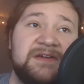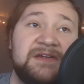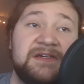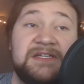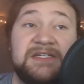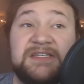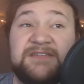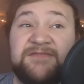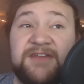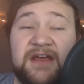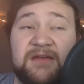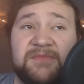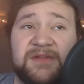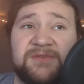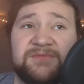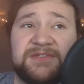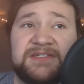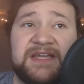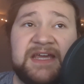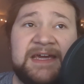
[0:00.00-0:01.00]
His family
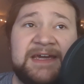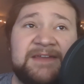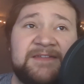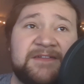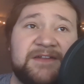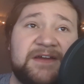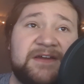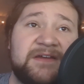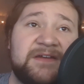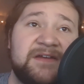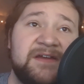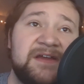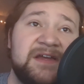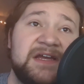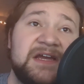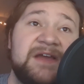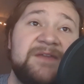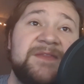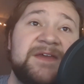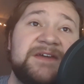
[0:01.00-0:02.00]
was Catholic,
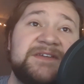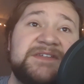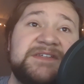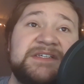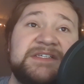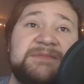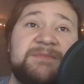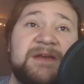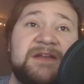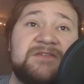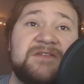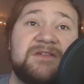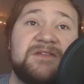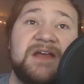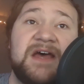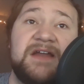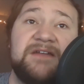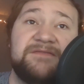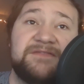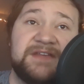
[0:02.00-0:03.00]
and thus he spent a
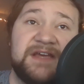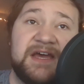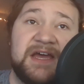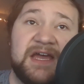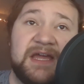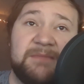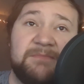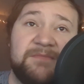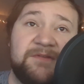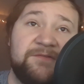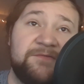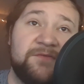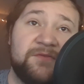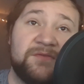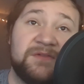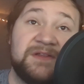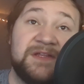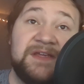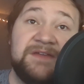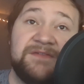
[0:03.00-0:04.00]
lot of time
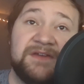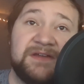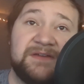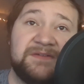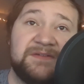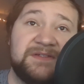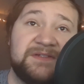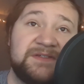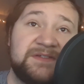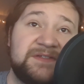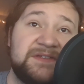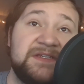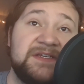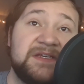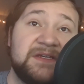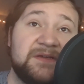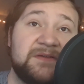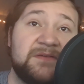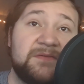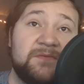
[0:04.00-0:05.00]
before leaving to
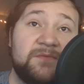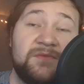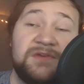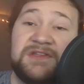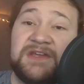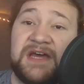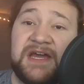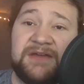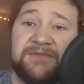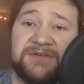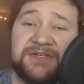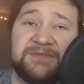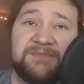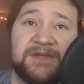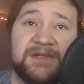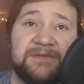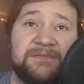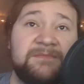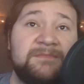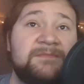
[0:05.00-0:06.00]
sea with
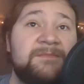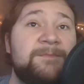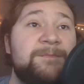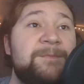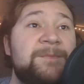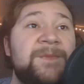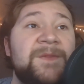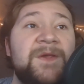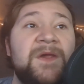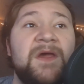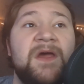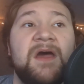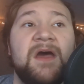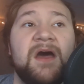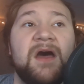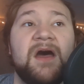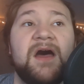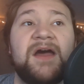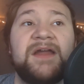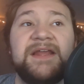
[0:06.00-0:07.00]
Irishmen.
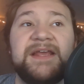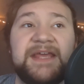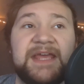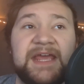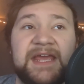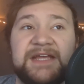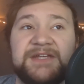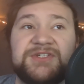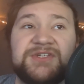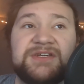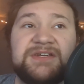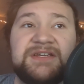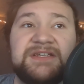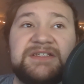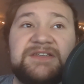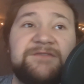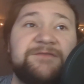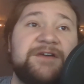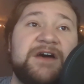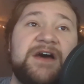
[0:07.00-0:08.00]
On occasion,
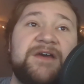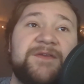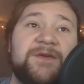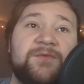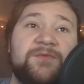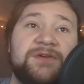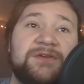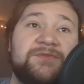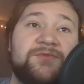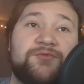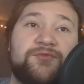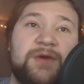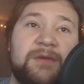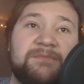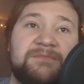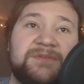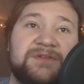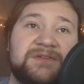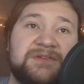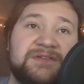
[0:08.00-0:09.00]
his father would
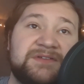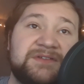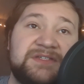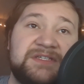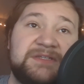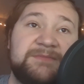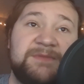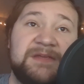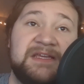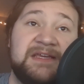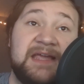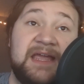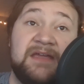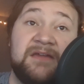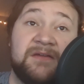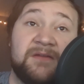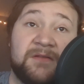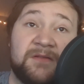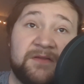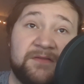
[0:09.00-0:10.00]
grumble and speak
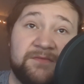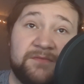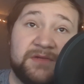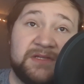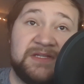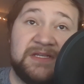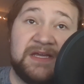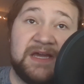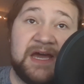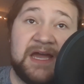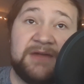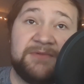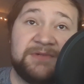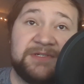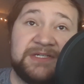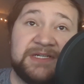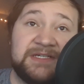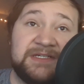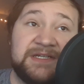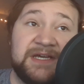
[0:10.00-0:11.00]
ill of what the
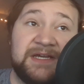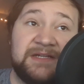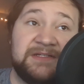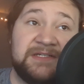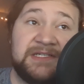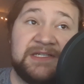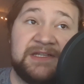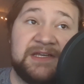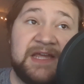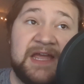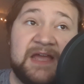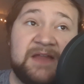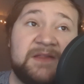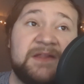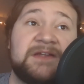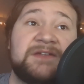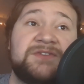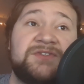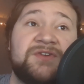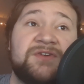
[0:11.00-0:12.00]
Irish had done to the
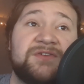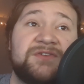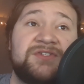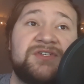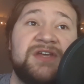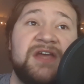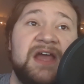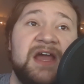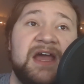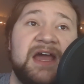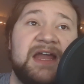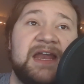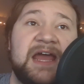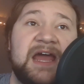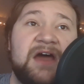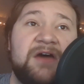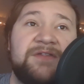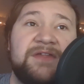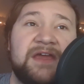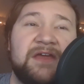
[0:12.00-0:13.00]
Catholic Church and
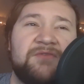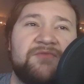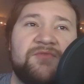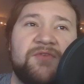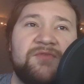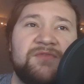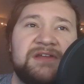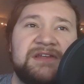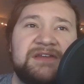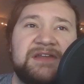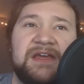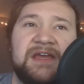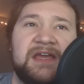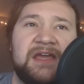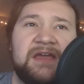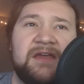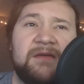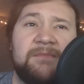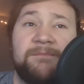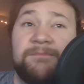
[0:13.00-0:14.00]
how they'd ruined
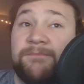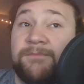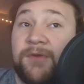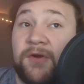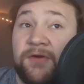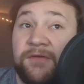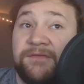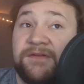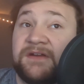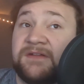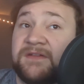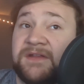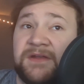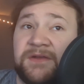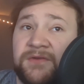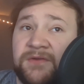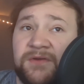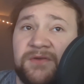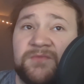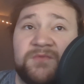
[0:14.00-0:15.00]
a perfectly
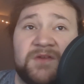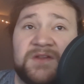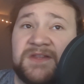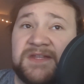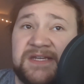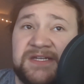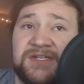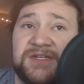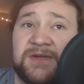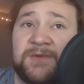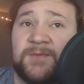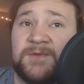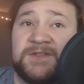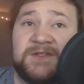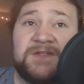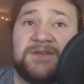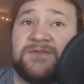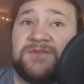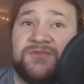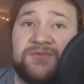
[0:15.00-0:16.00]
good religion with
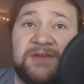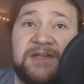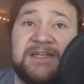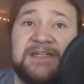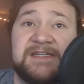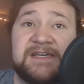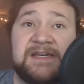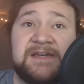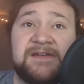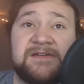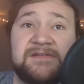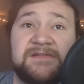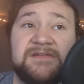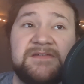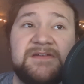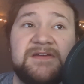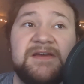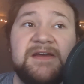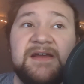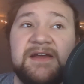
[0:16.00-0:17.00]
their drinking.
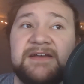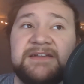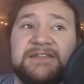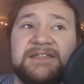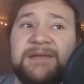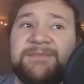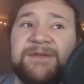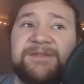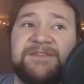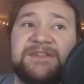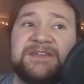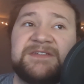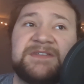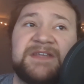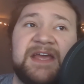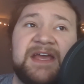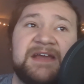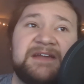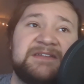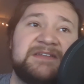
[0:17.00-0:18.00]
Some of this
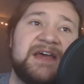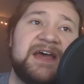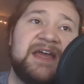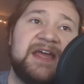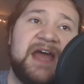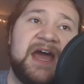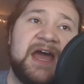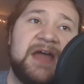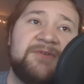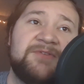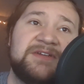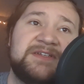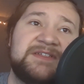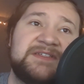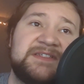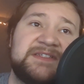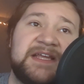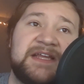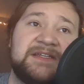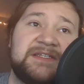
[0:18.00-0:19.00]
anti-Irish
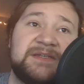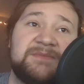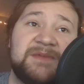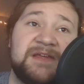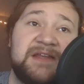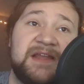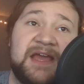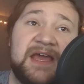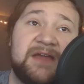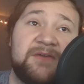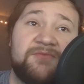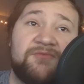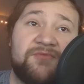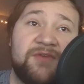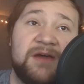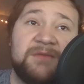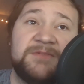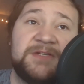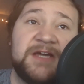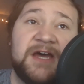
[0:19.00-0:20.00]
sentiment had
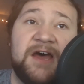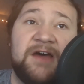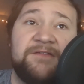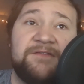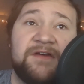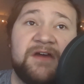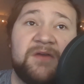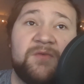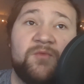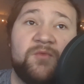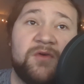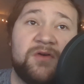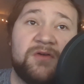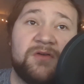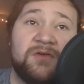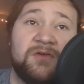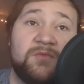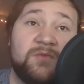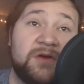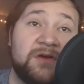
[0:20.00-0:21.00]
rubbed off on
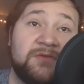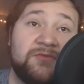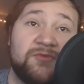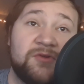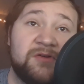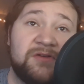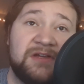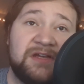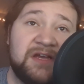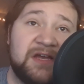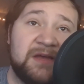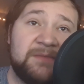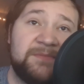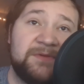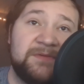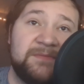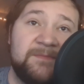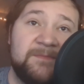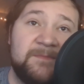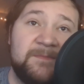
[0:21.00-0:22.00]
Worrell while growing up.
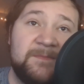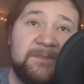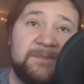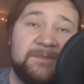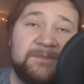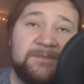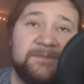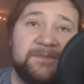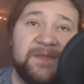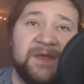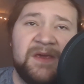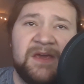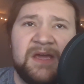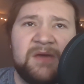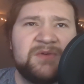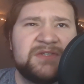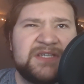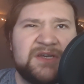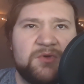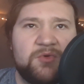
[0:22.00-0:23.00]
It
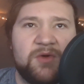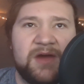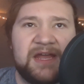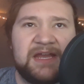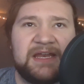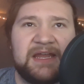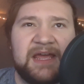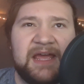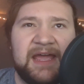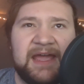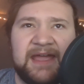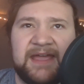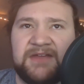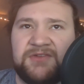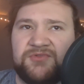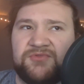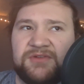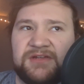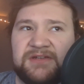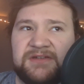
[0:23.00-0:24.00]
wasn't quite
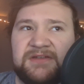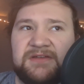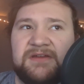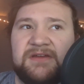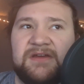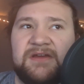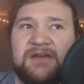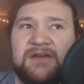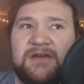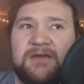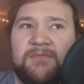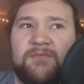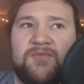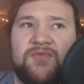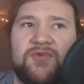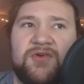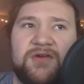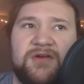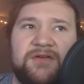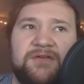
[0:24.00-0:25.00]
hatred,
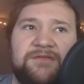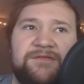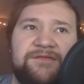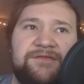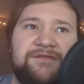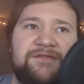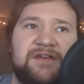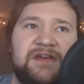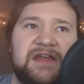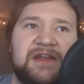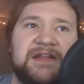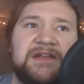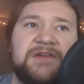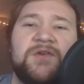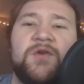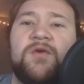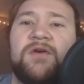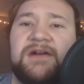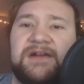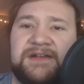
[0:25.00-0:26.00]
more of an
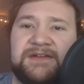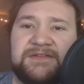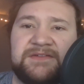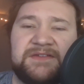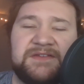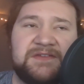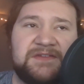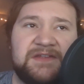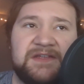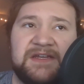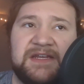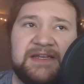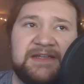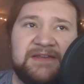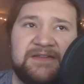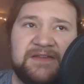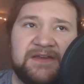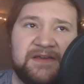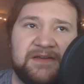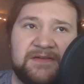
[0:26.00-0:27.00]
annoyance than
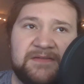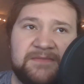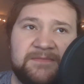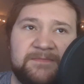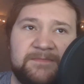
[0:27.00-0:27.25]
anything.